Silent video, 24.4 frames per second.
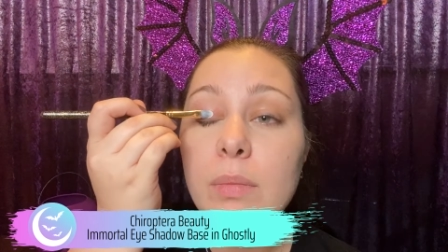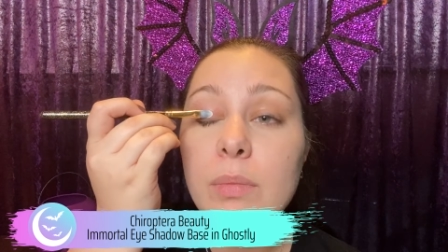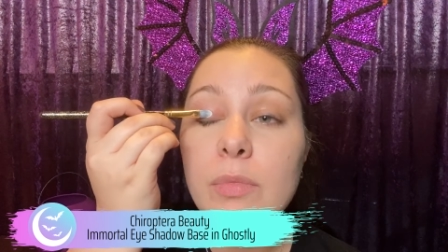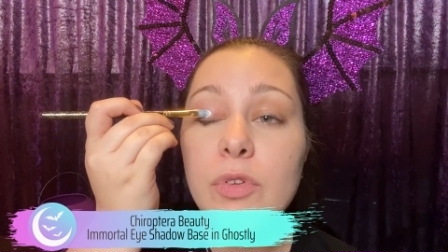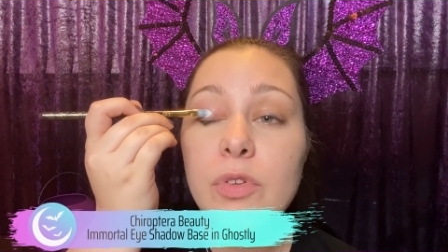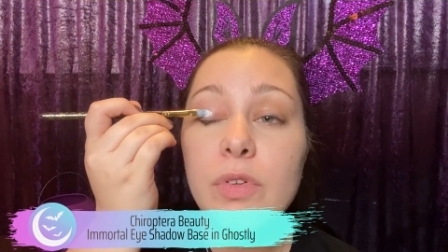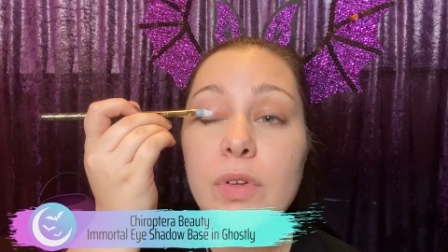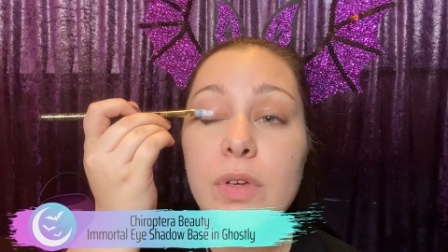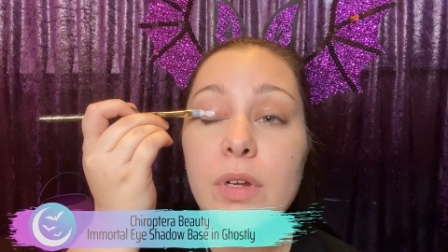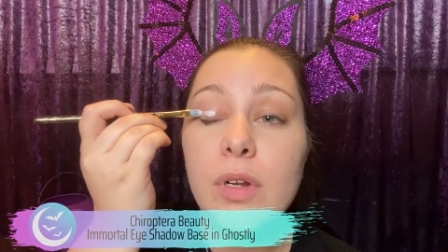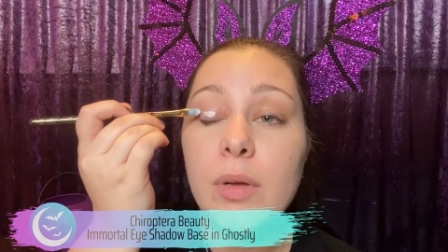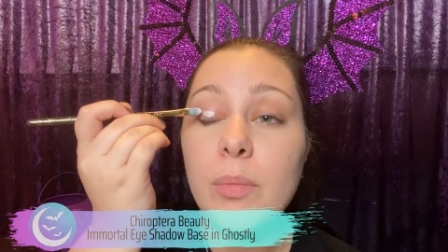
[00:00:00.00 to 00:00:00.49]

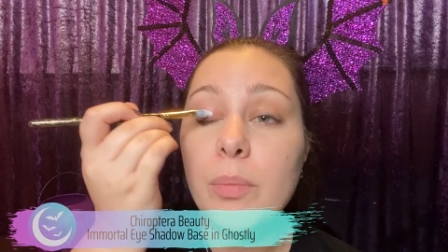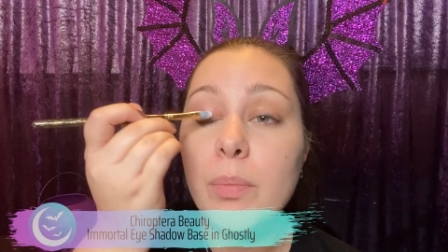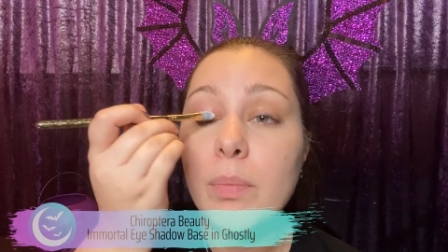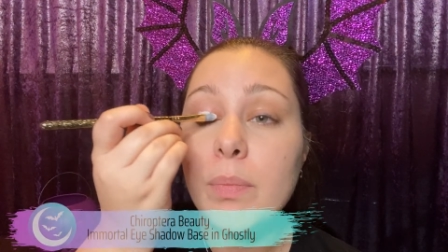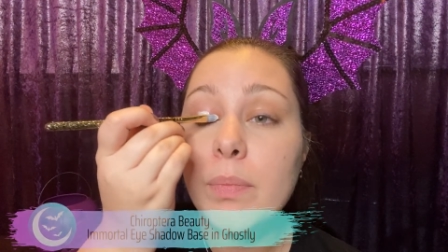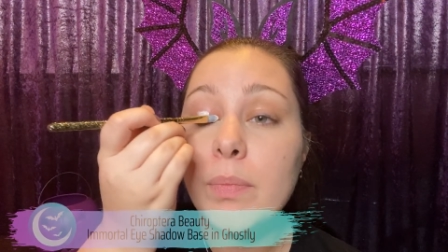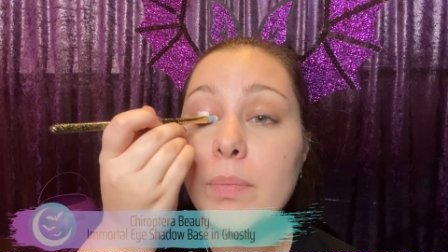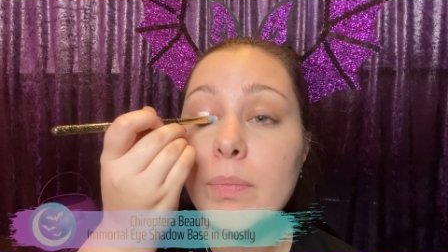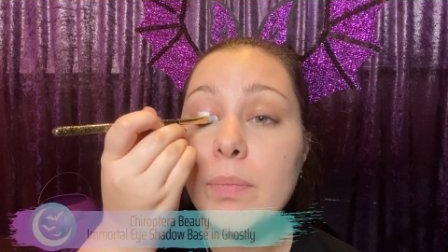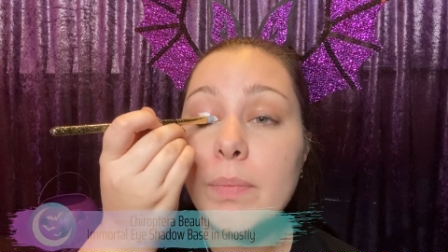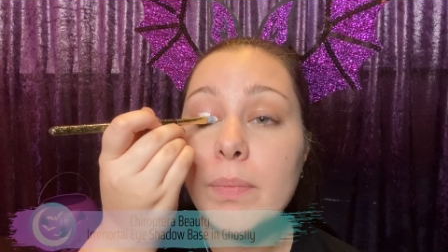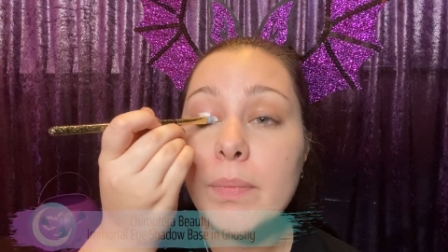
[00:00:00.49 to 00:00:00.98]
Just gonna
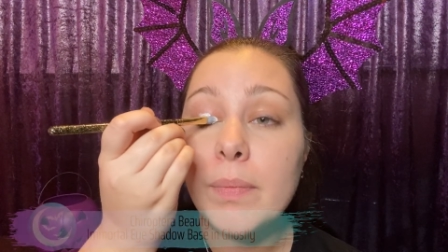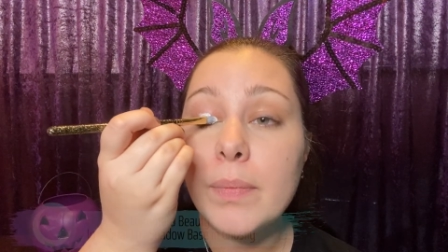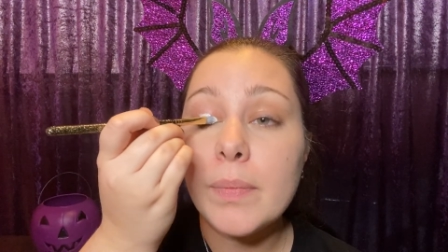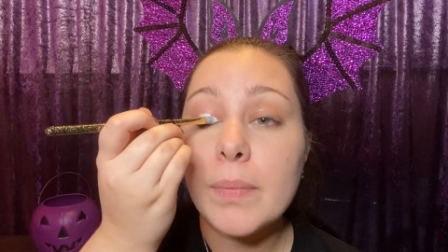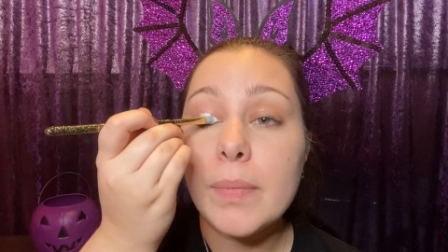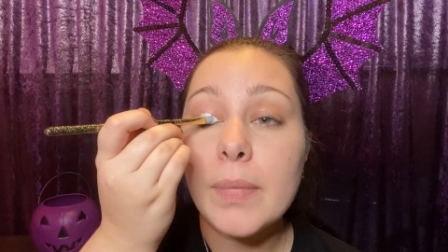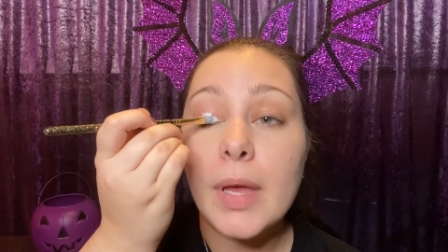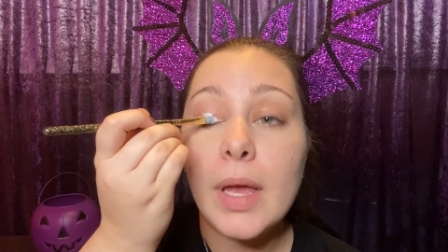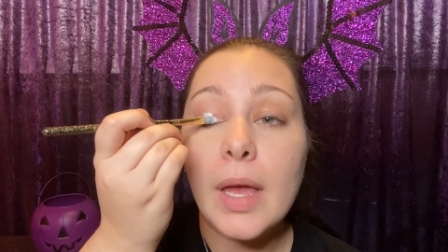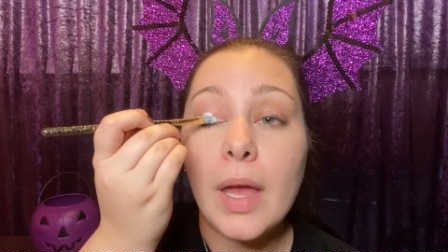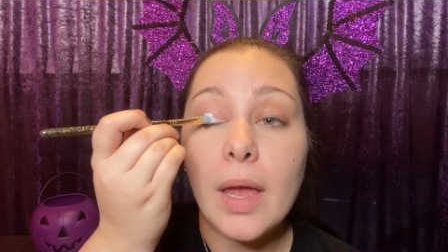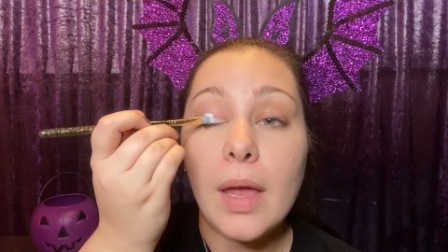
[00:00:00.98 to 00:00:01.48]

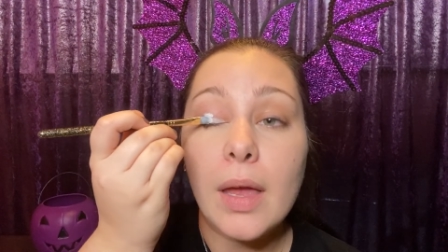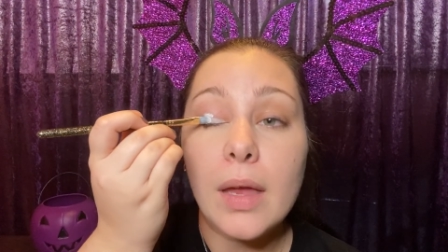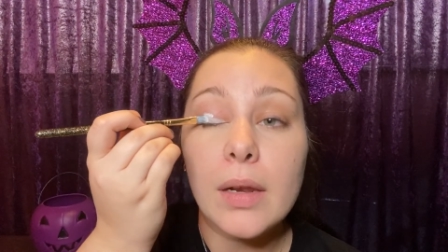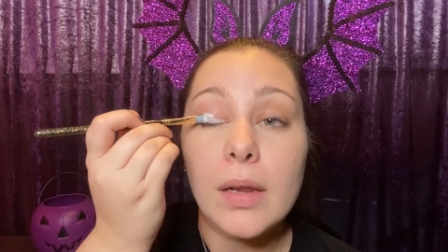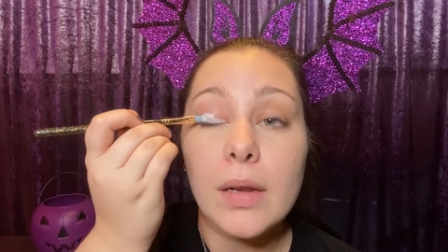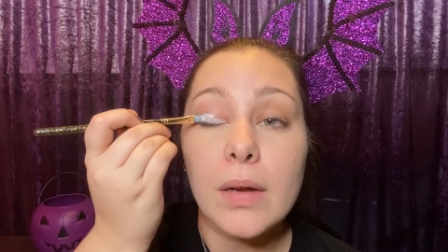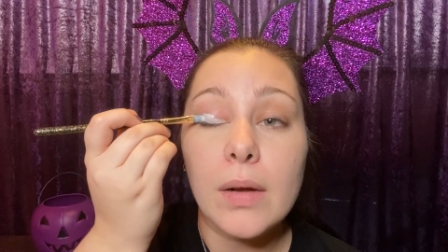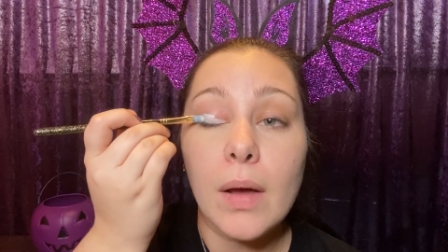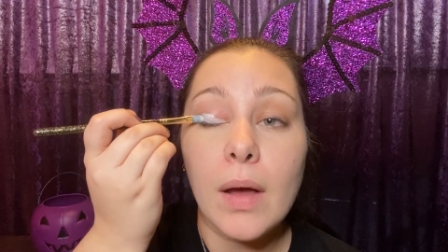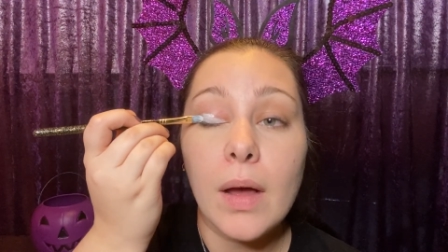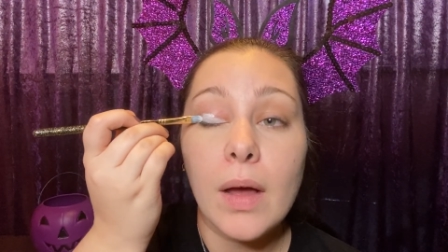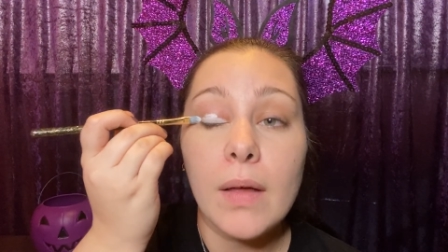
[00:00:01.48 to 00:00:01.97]
paint it
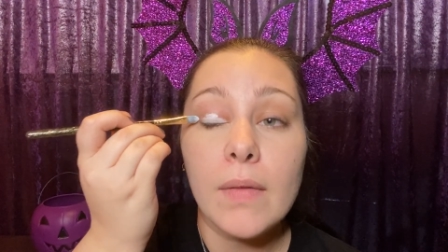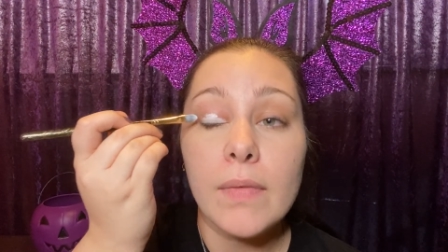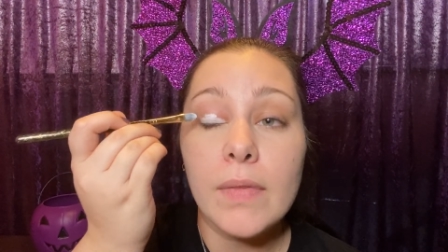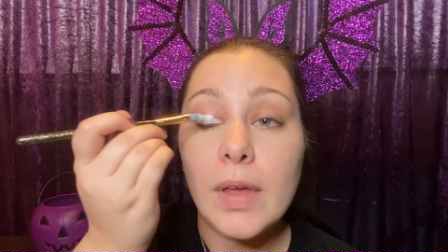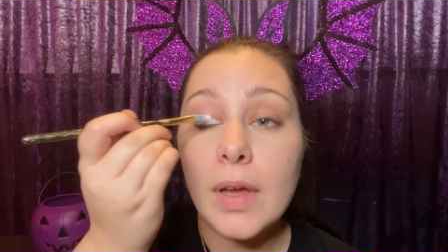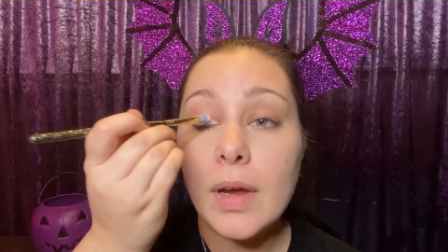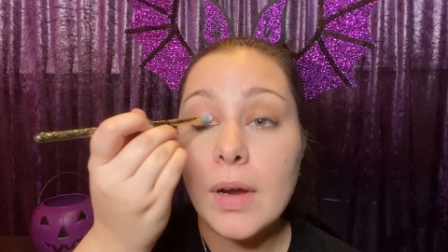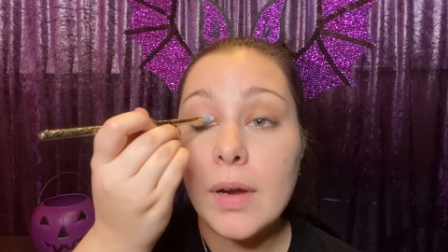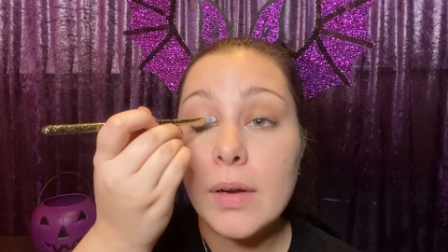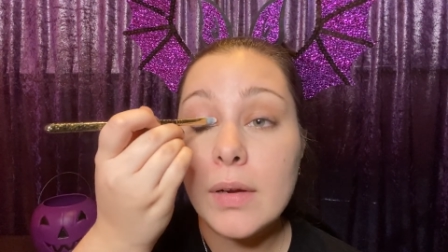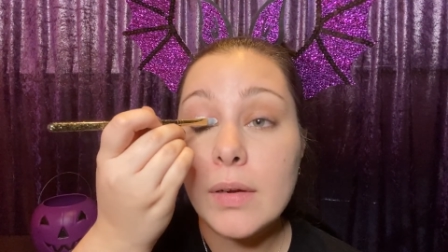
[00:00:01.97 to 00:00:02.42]
on there.